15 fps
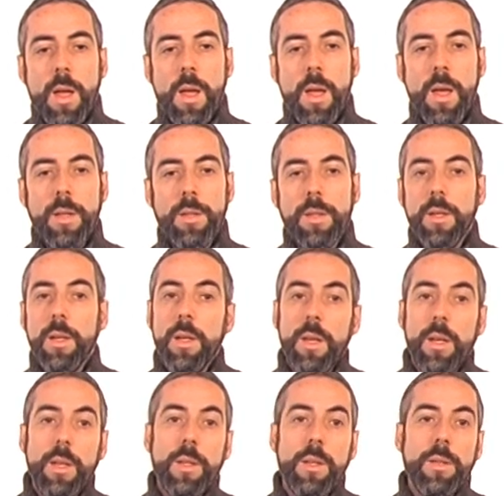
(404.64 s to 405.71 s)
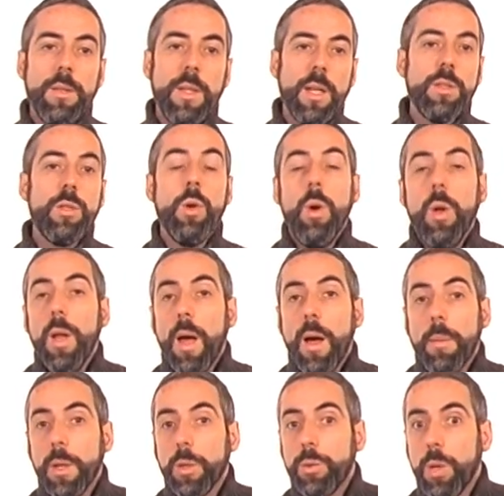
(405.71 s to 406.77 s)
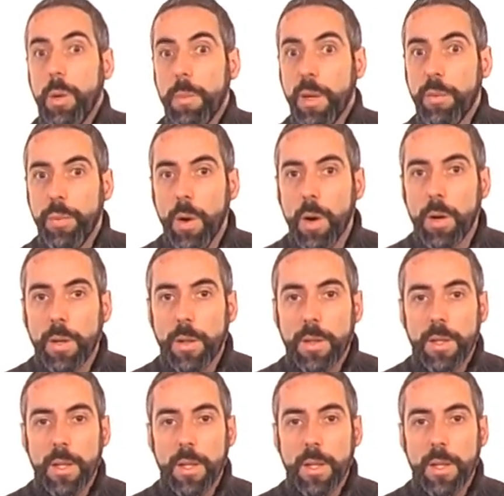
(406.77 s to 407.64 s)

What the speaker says: And that's all about topic 4.